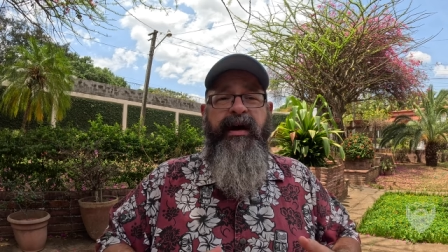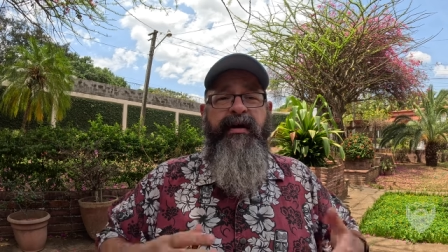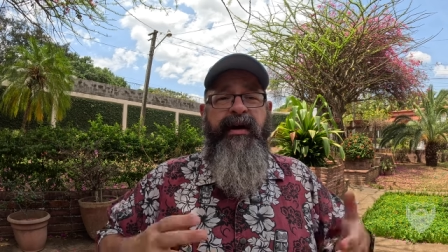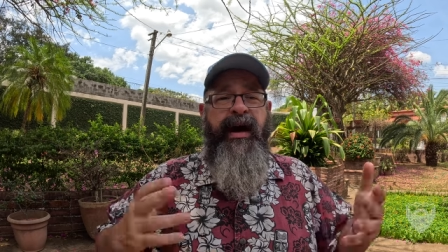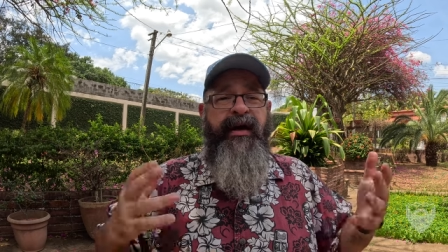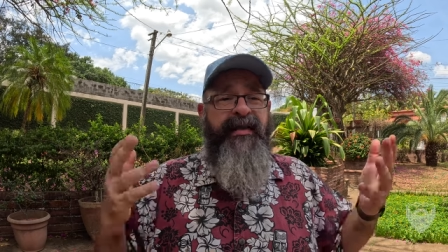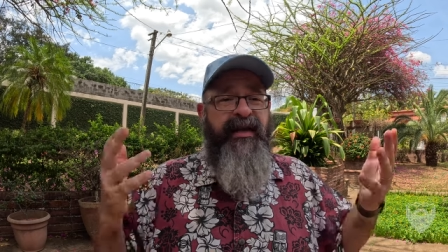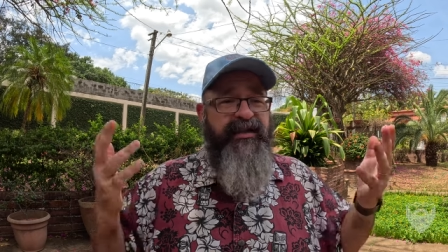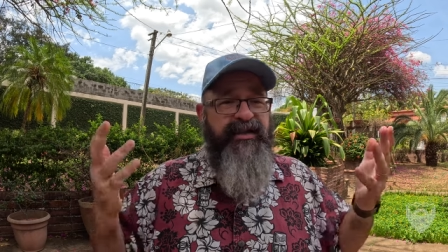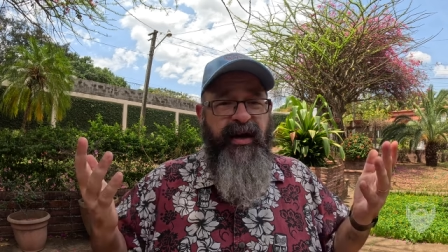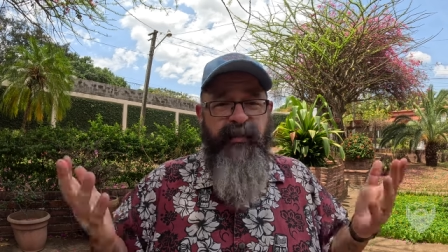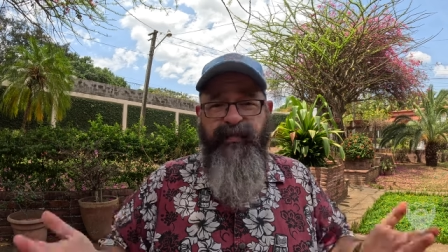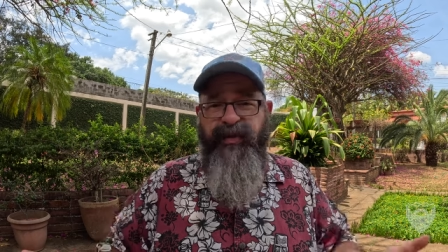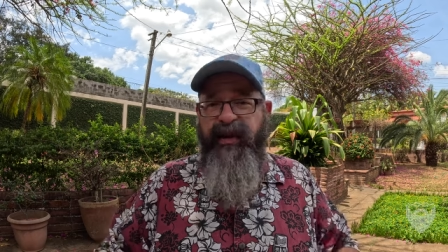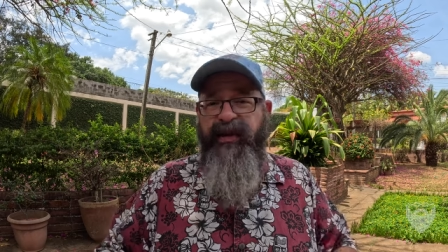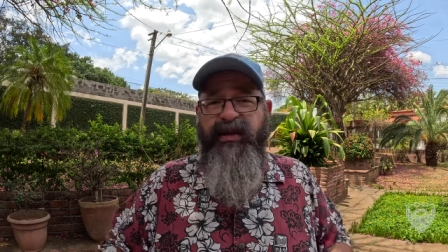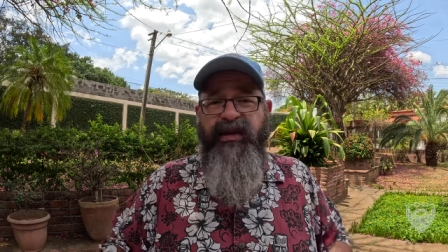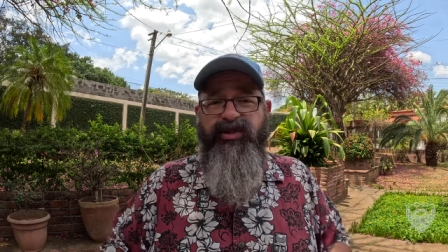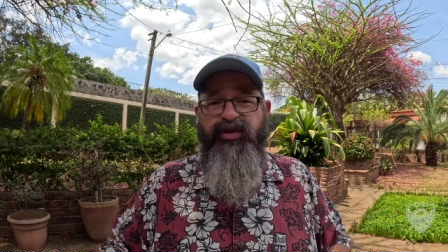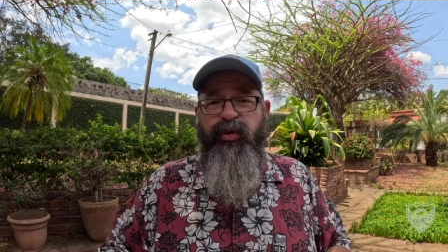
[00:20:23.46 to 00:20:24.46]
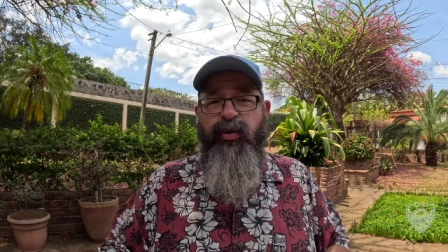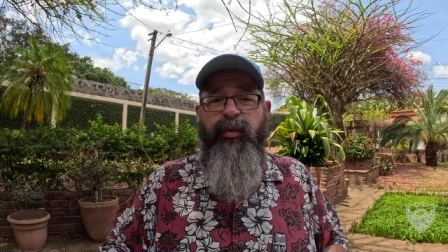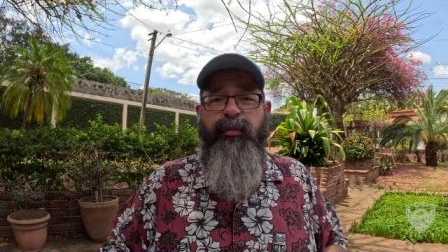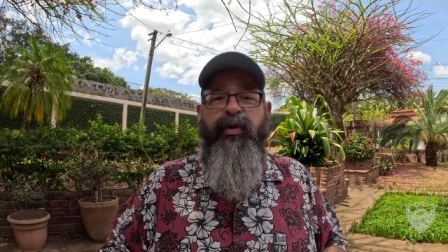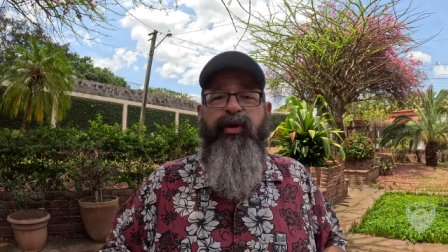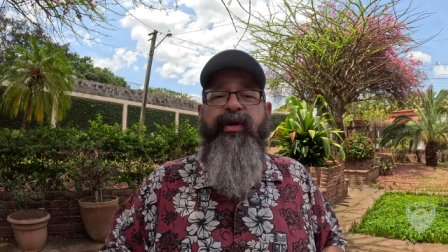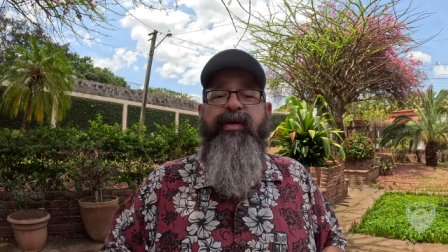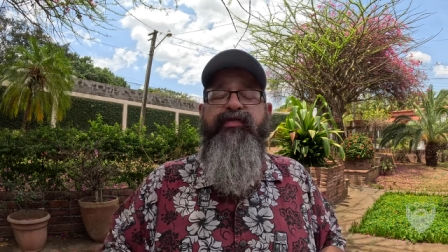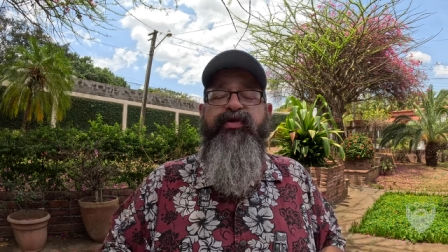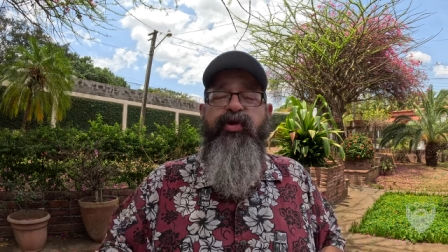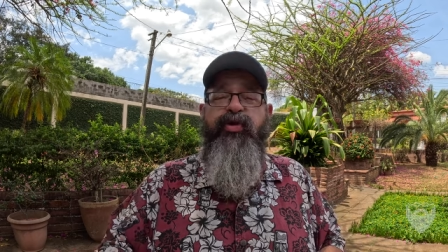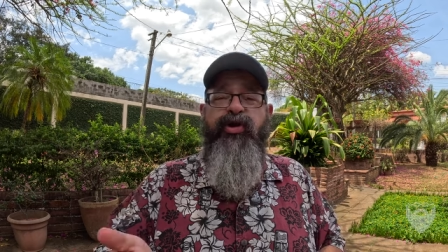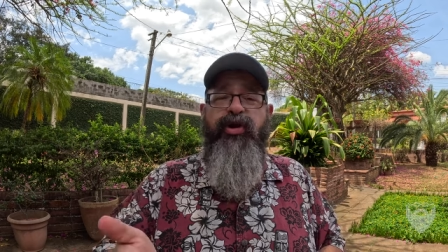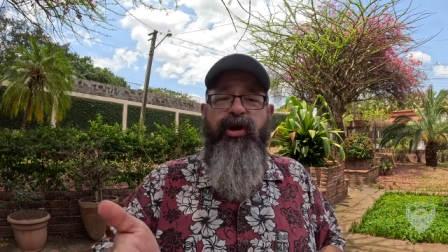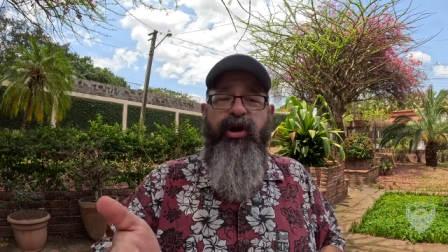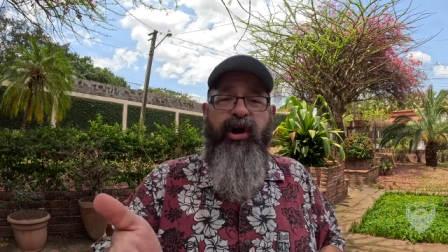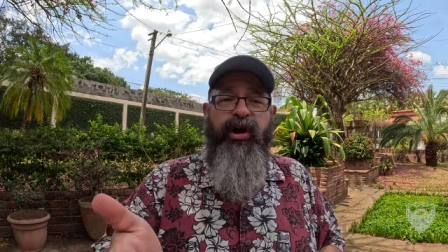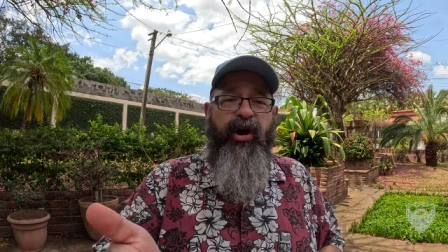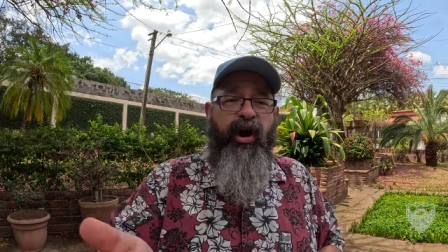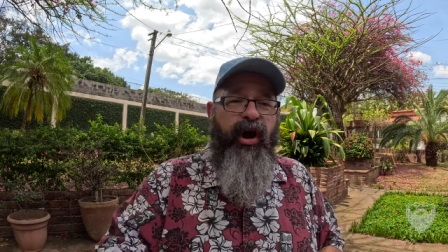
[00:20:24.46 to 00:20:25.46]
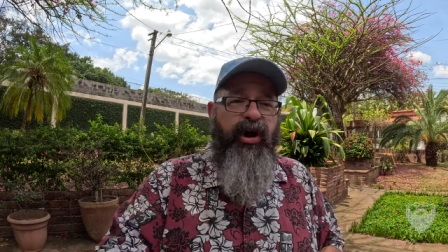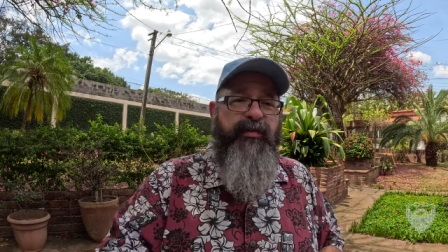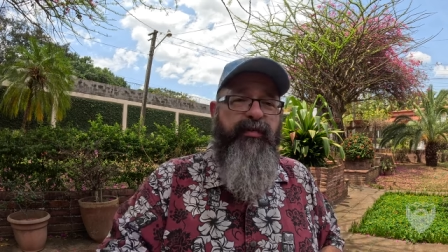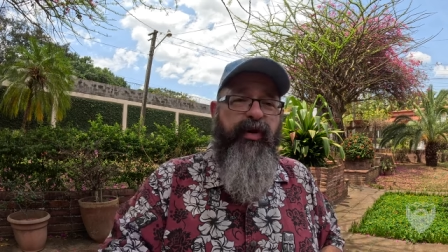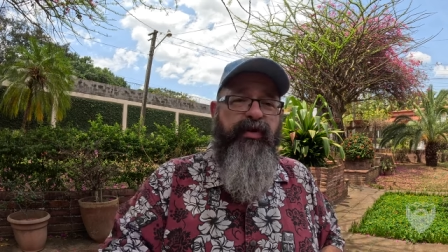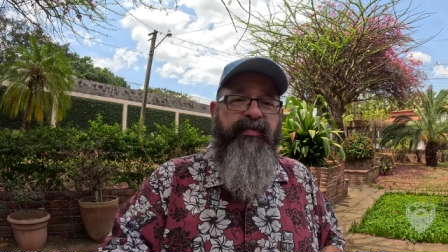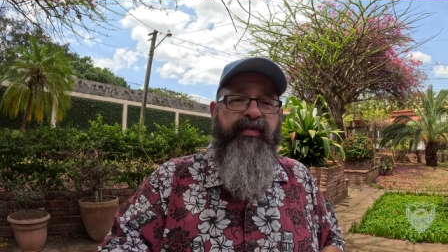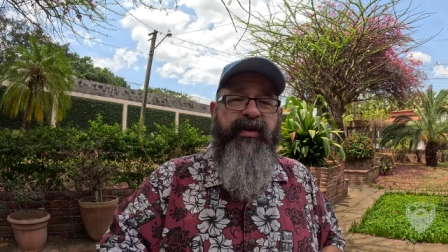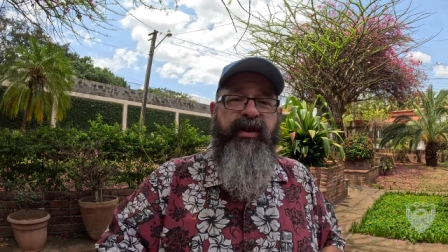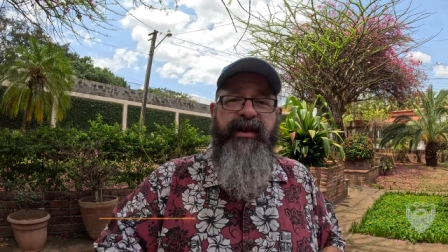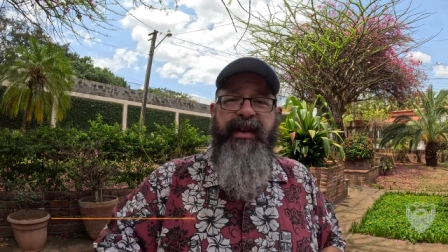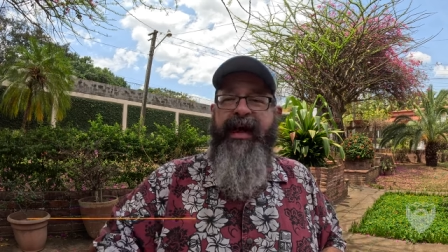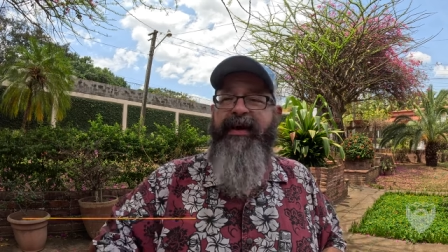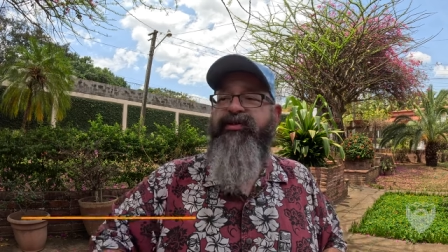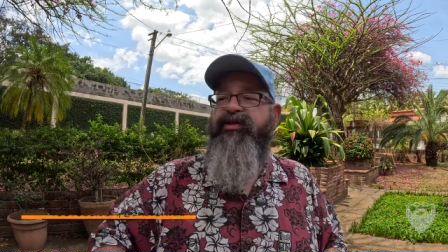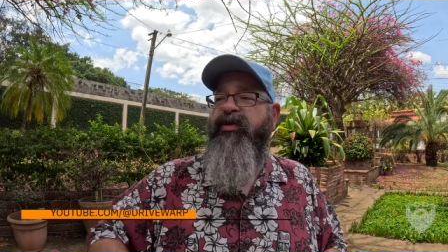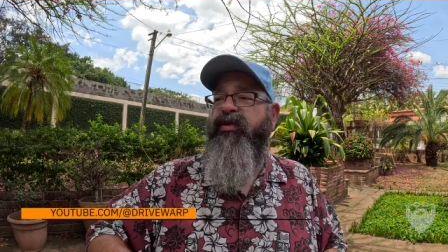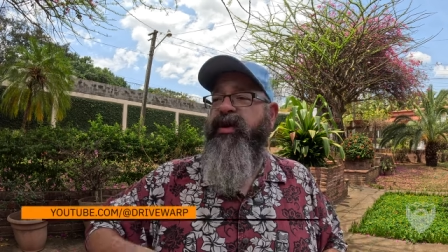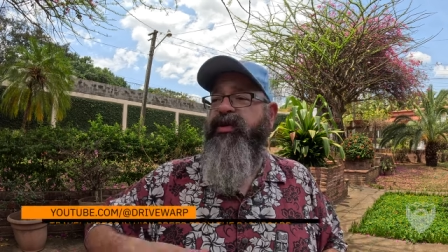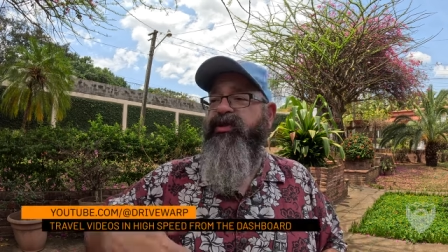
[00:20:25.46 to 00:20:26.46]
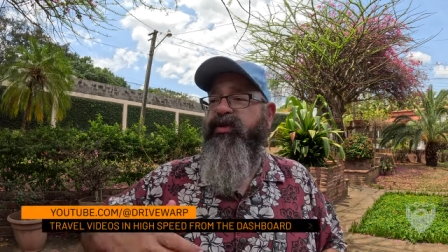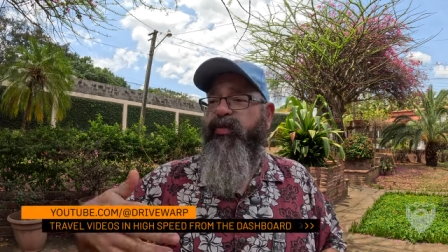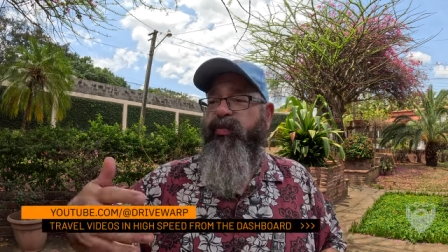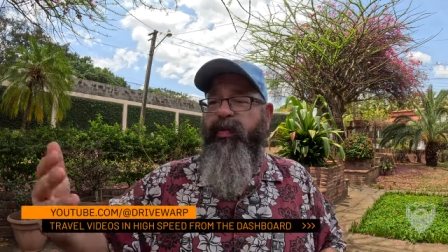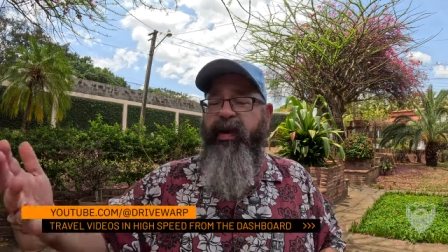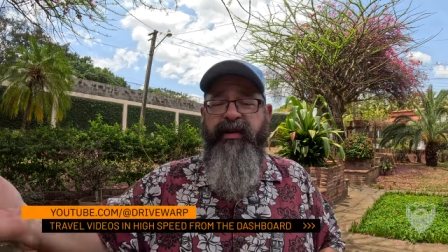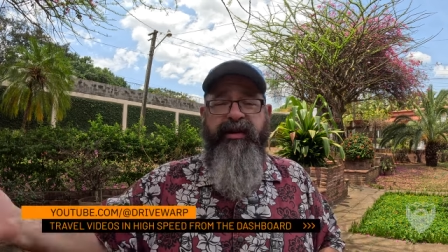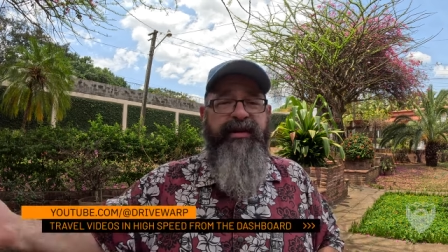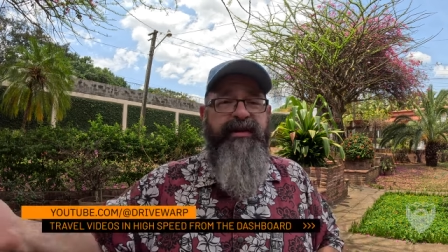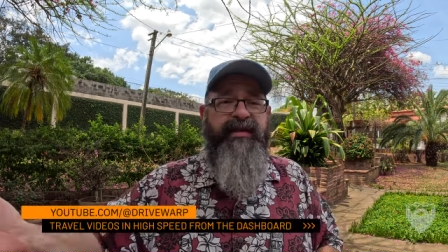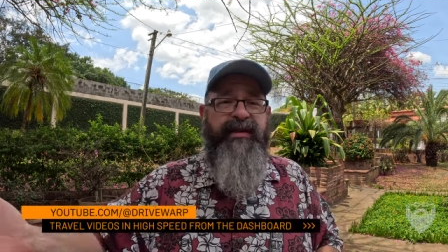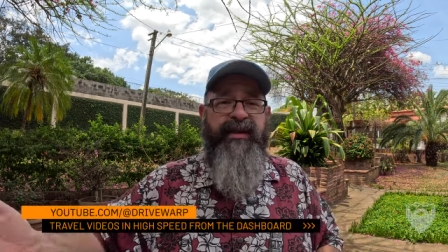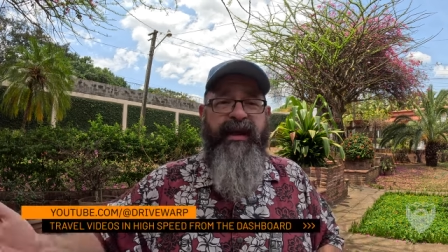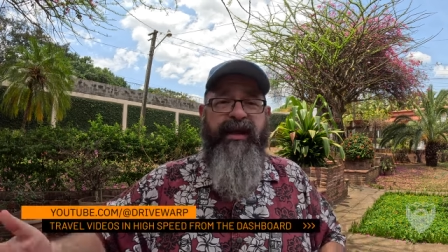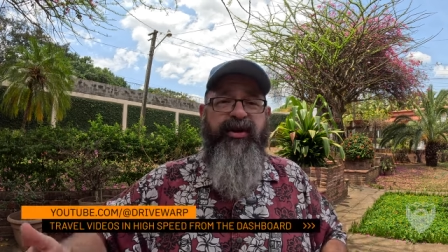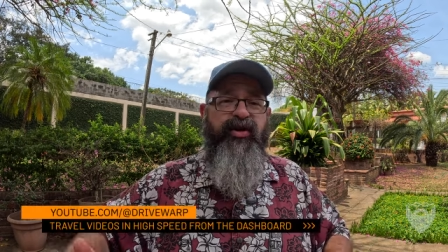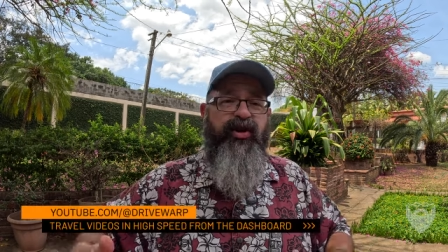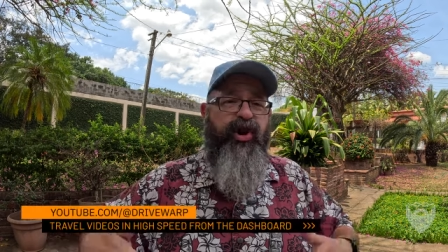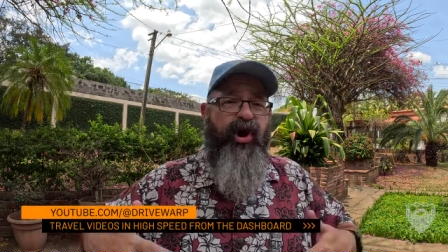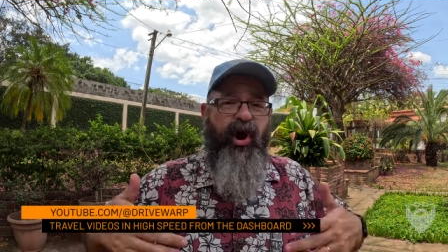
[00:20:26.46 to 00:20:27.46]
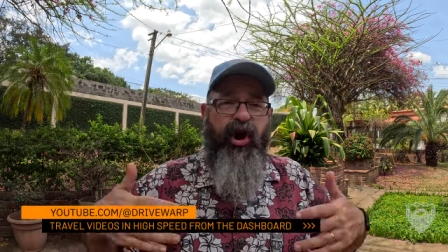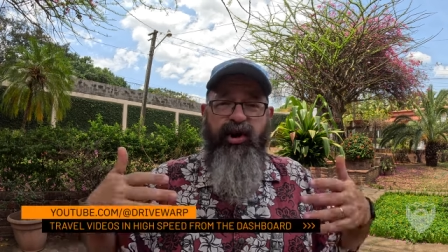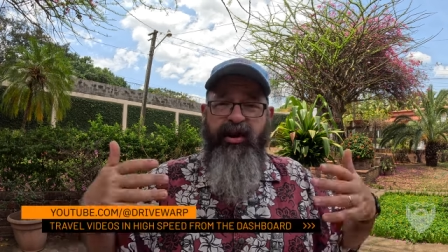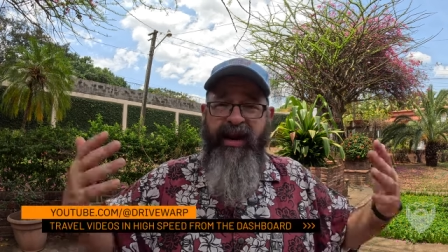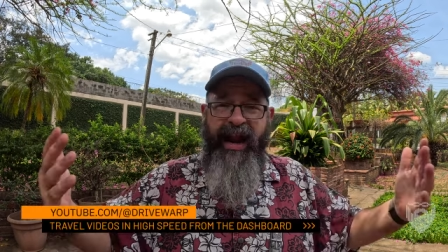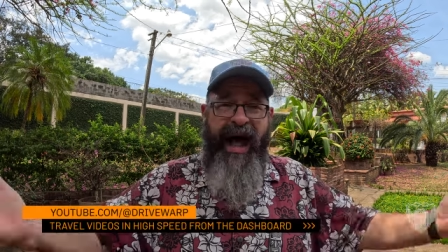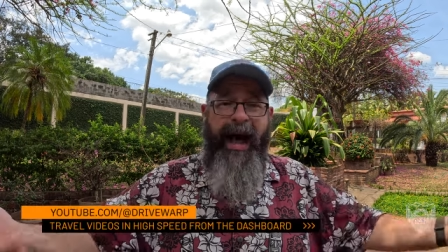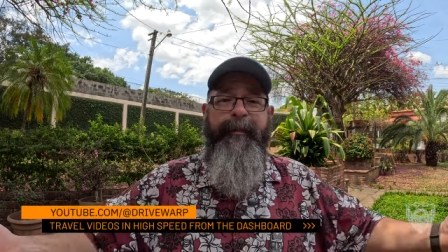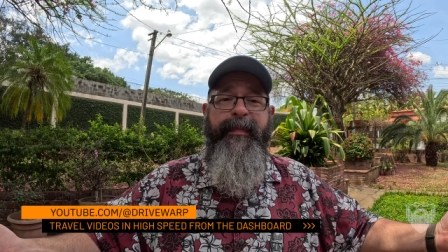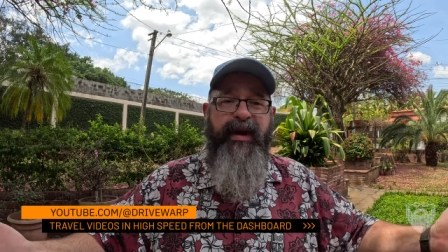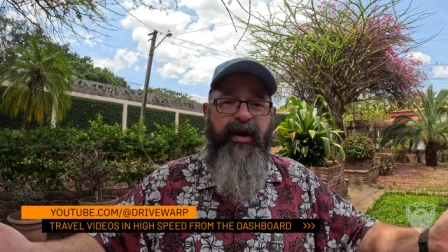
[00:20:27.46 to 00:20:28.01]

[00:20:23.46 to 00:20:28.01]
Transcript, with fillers: And that's completely doable if you're an automotive collector and you're willing to let your car not